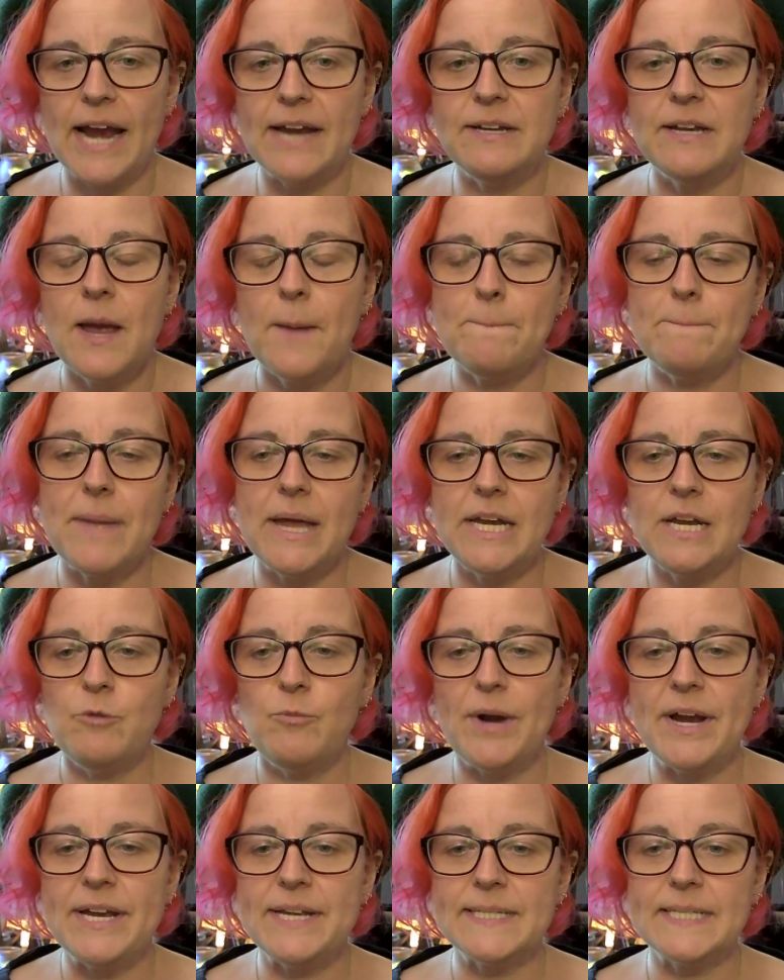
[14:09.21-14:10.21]
And many
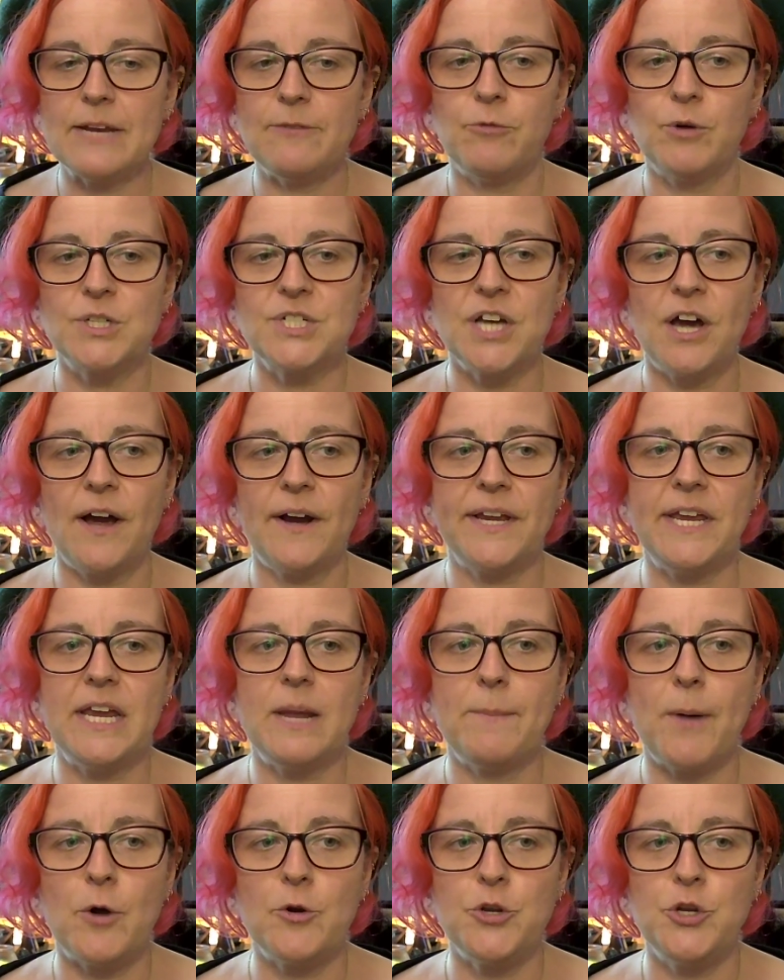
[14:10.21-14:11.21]
ways, if we're talking
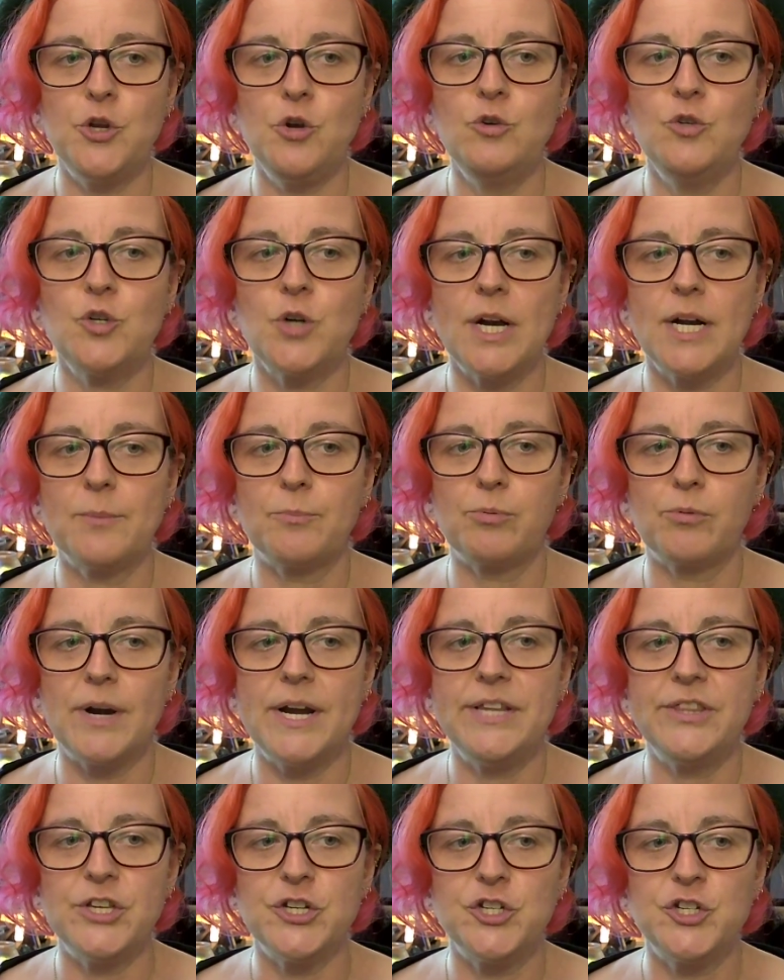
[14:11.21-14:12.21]
about you trying to
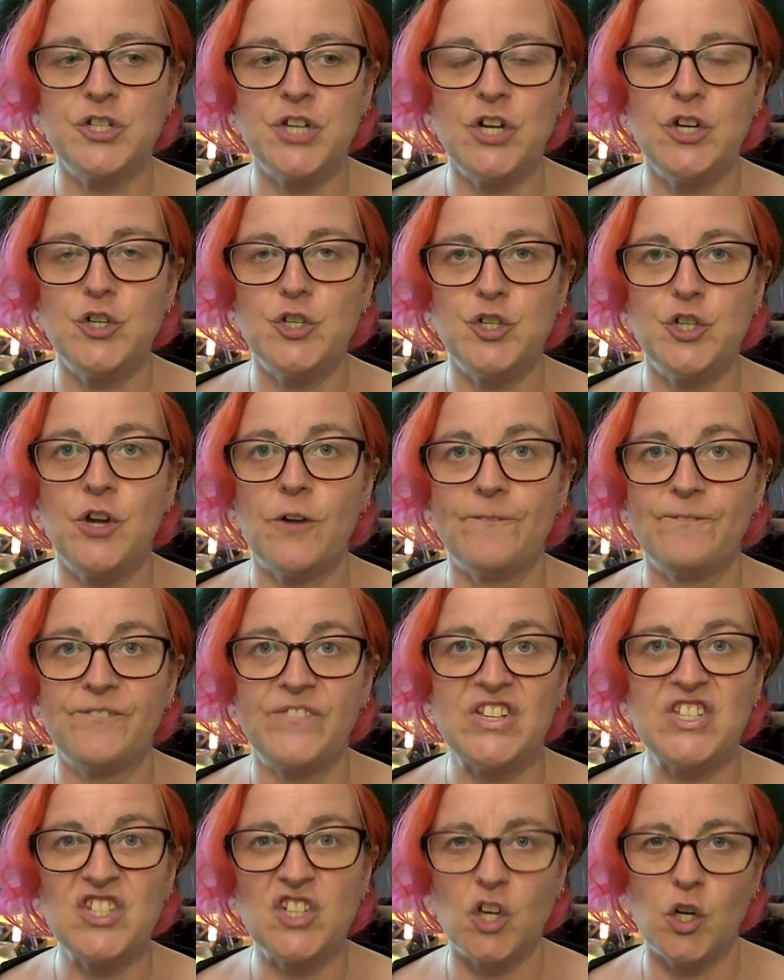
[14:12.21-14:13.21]
bring this shit into your
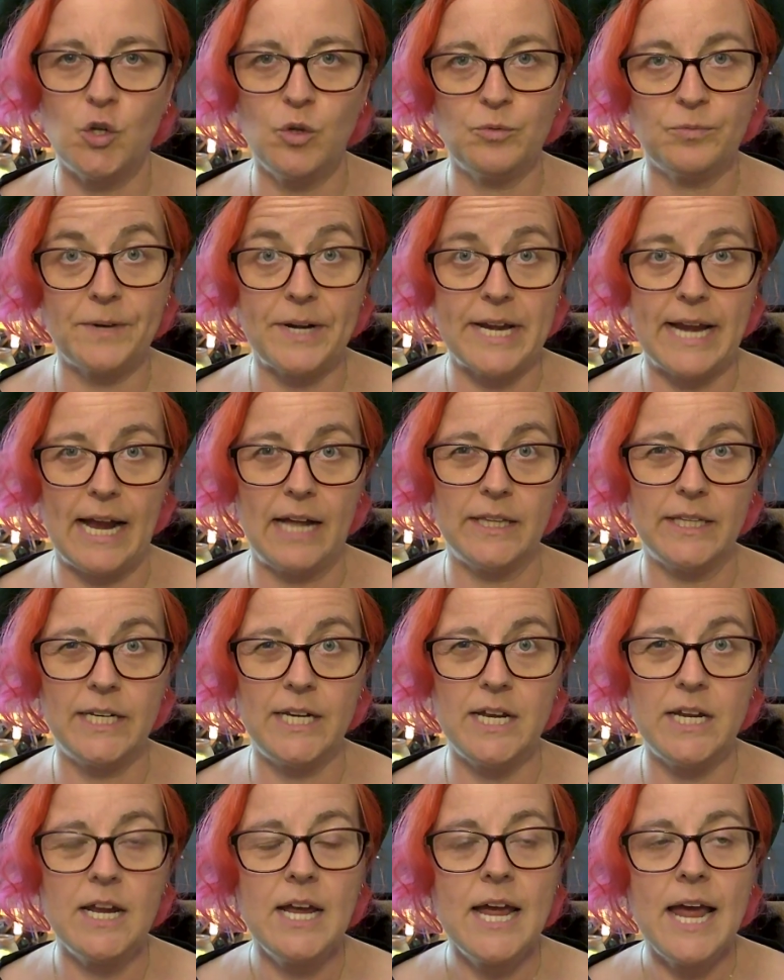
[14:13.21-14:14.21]
physical
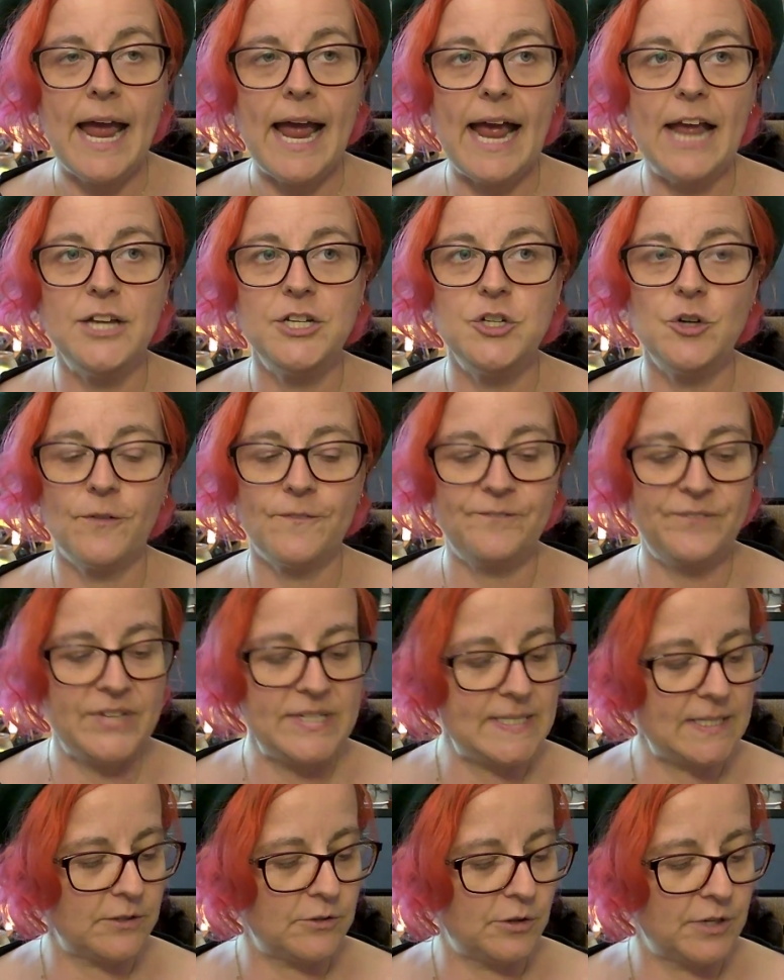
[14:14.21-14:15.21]
reality and your
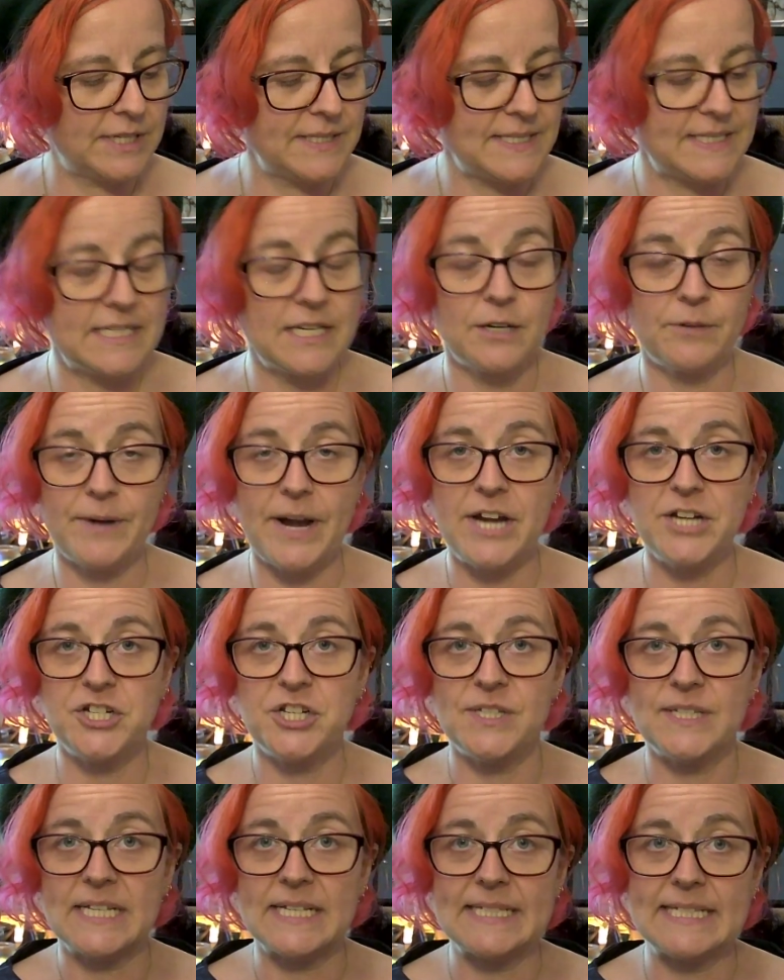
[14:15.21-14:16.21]
physical
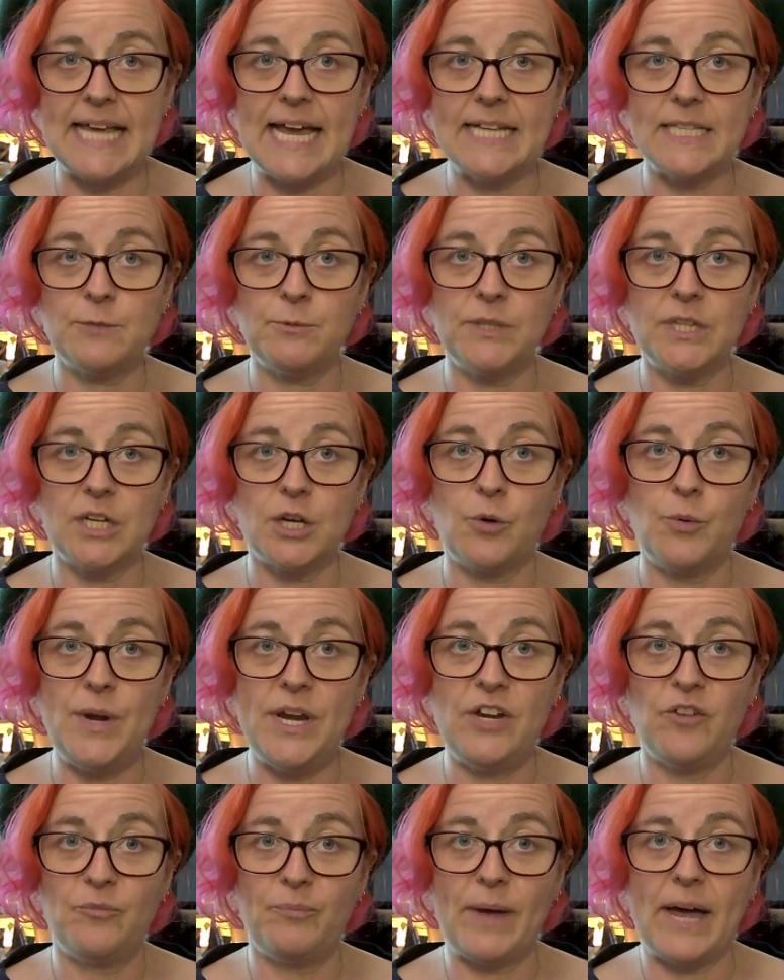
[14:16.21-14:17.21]
considerations, because that's what the
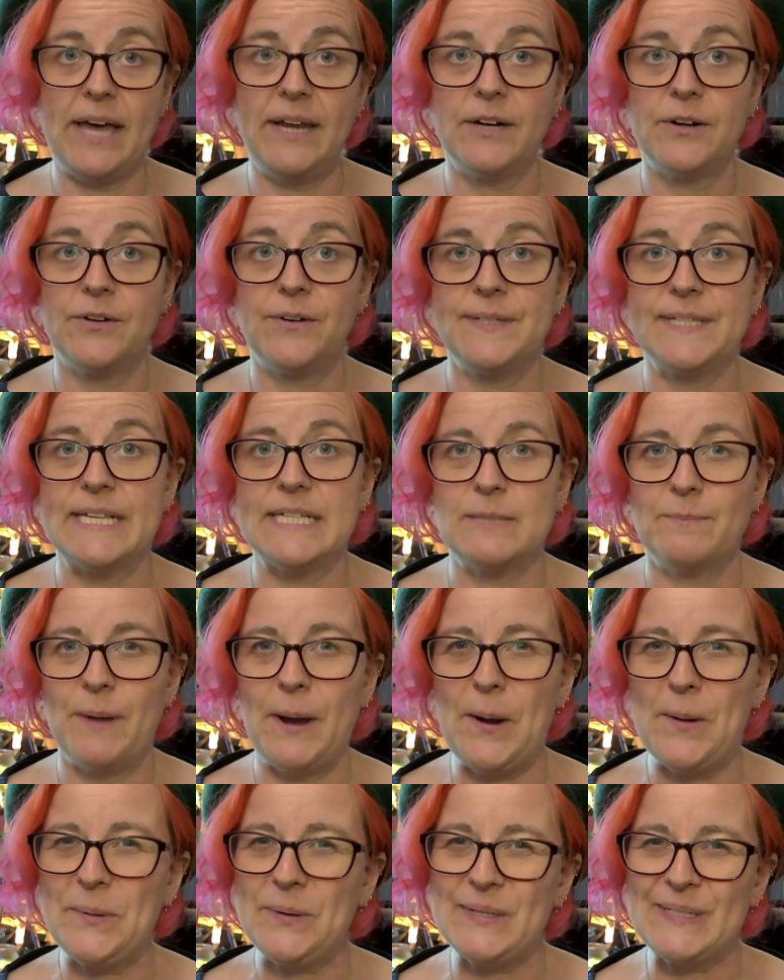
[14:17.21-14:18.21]
Queen of Pentacles is
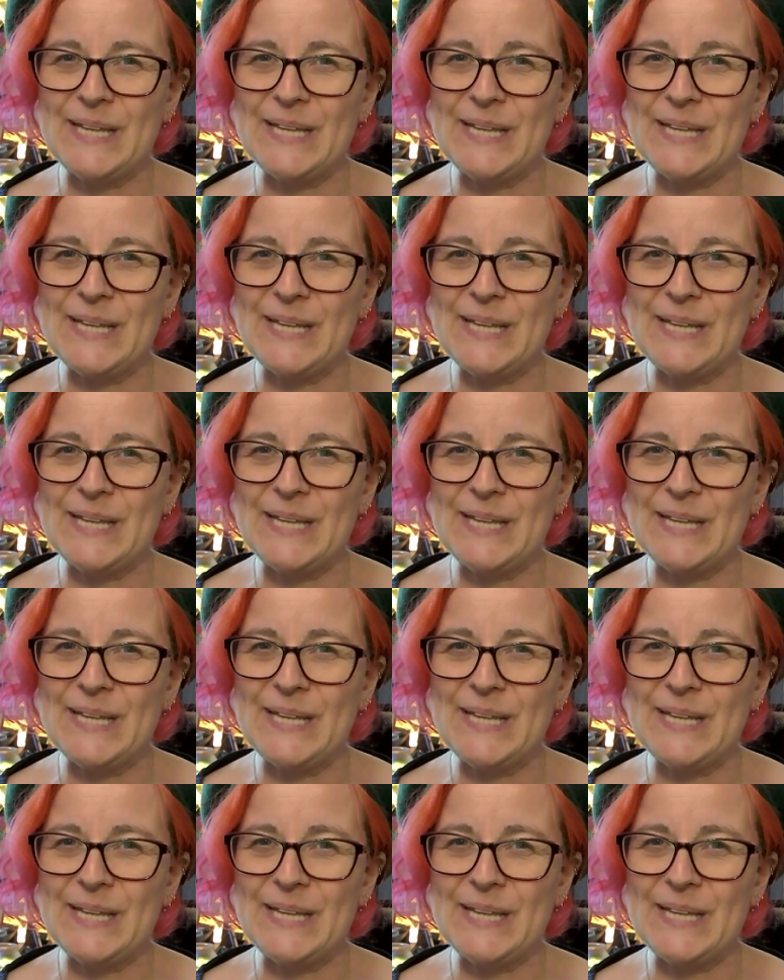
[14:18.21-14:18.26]
about.